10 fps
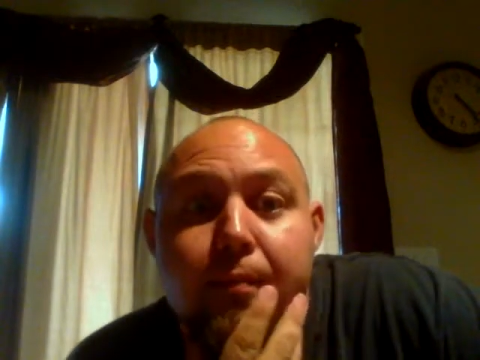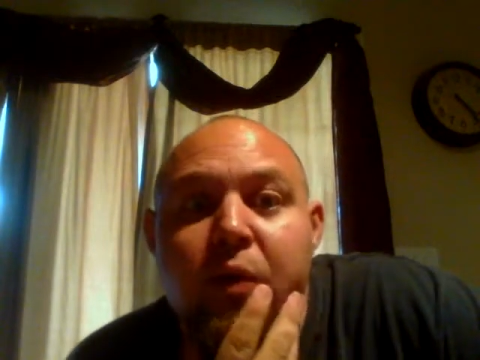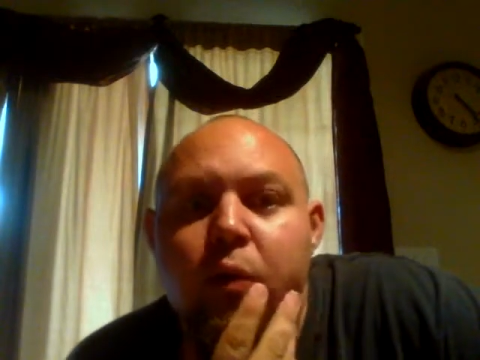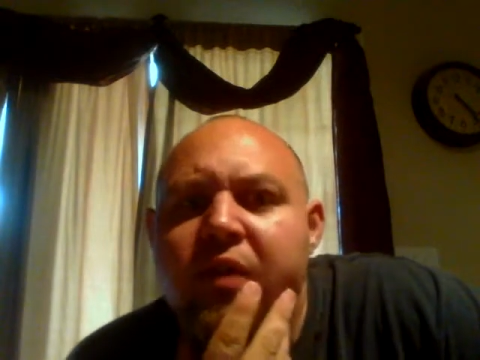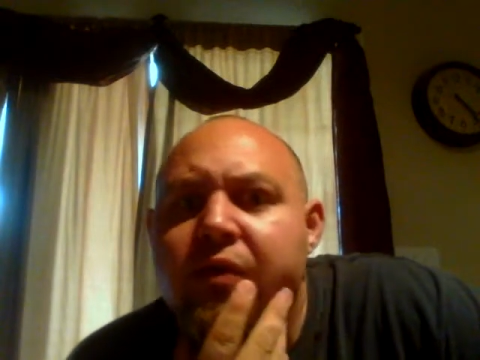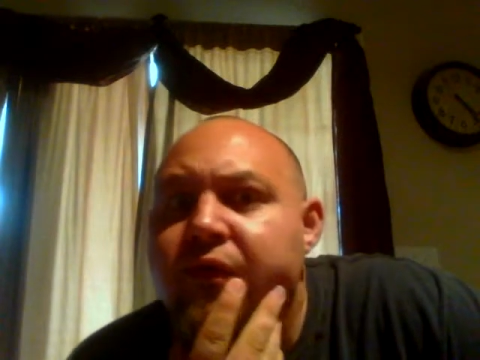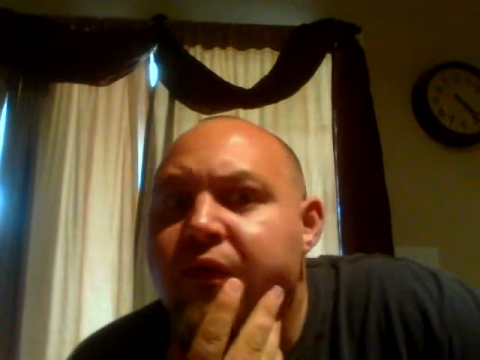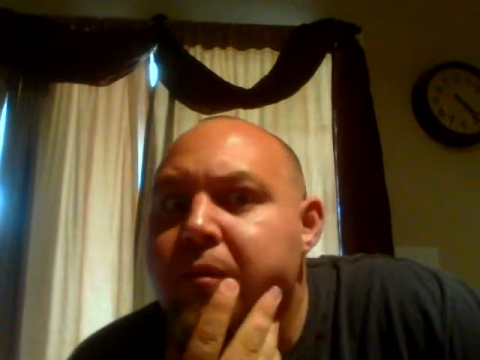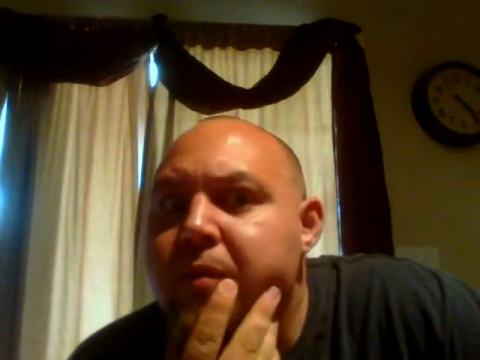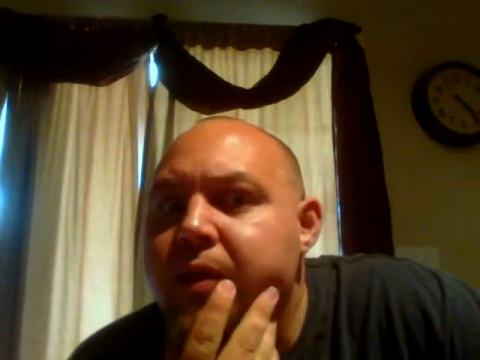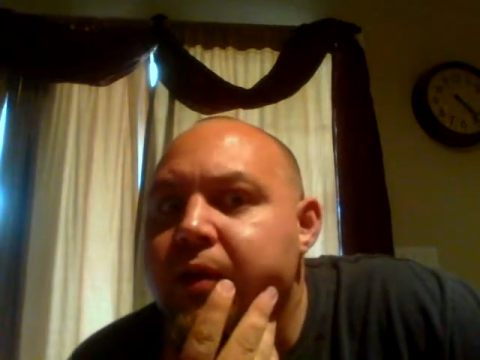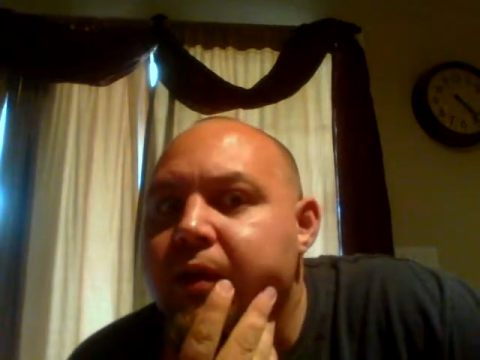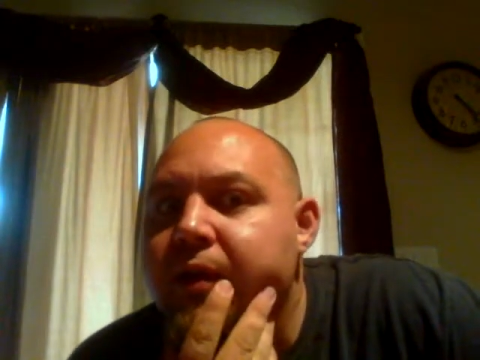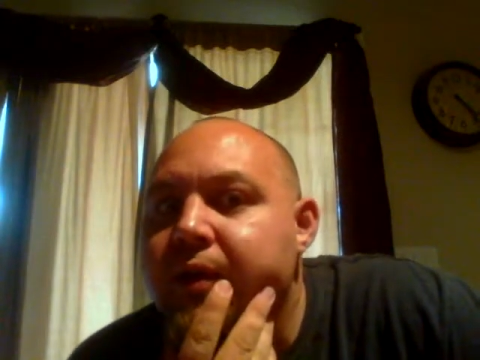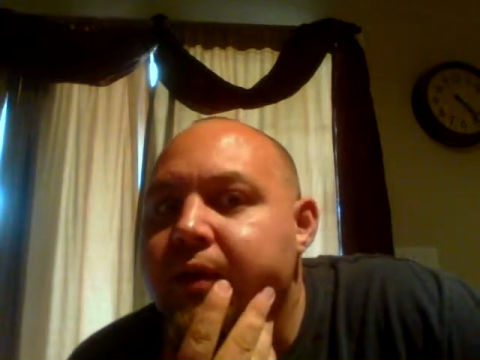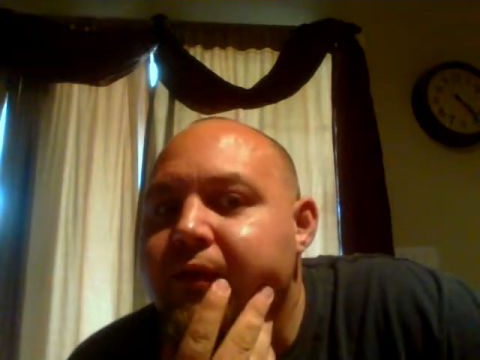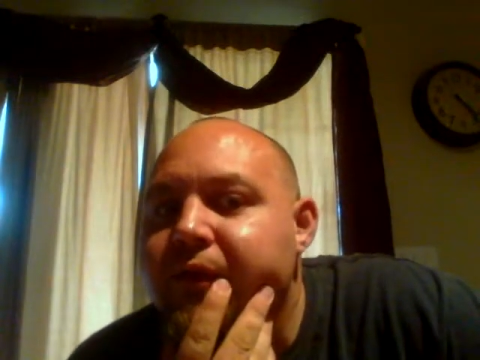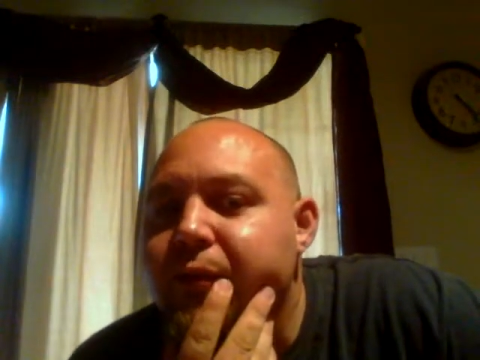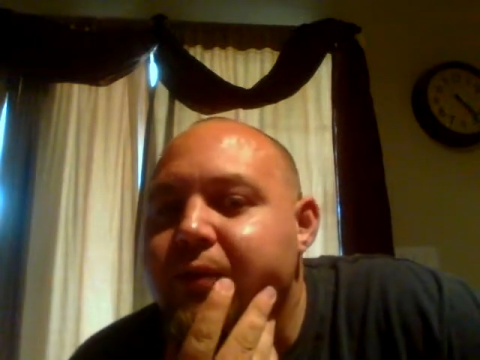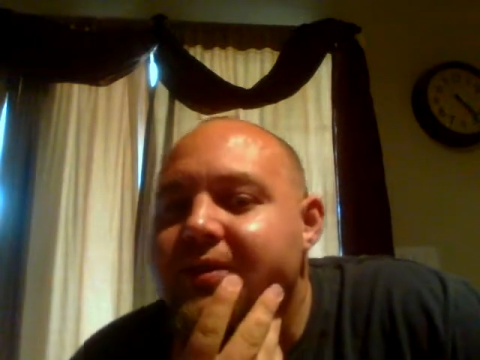but with familiar
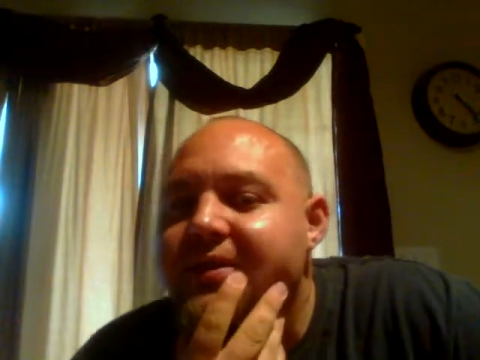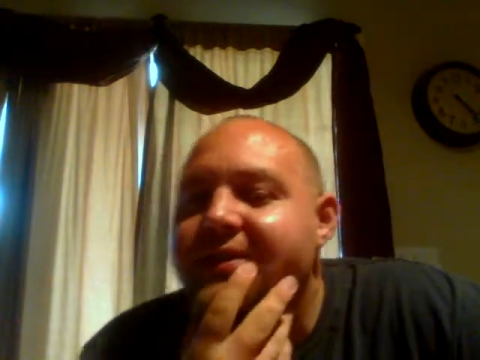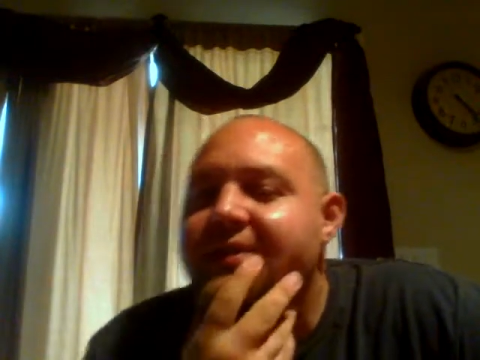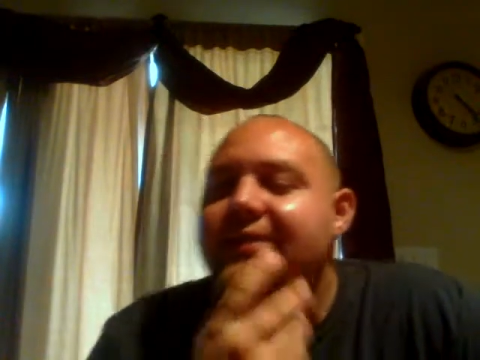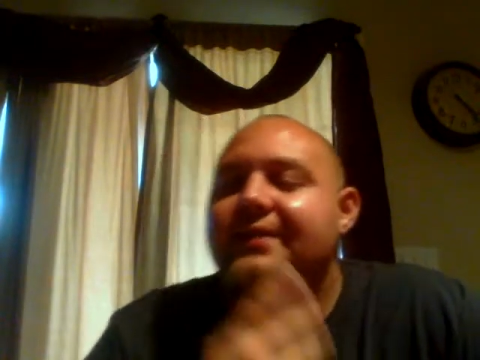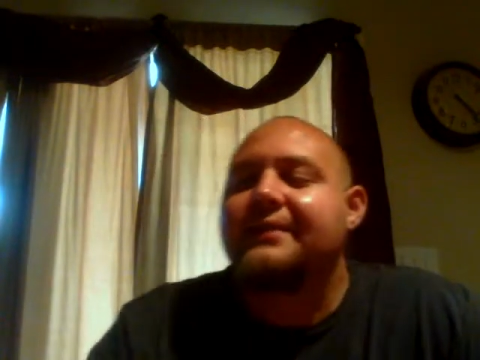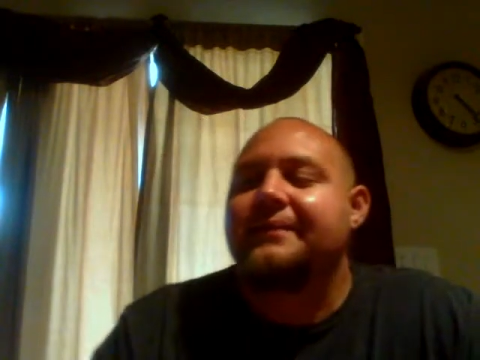influences.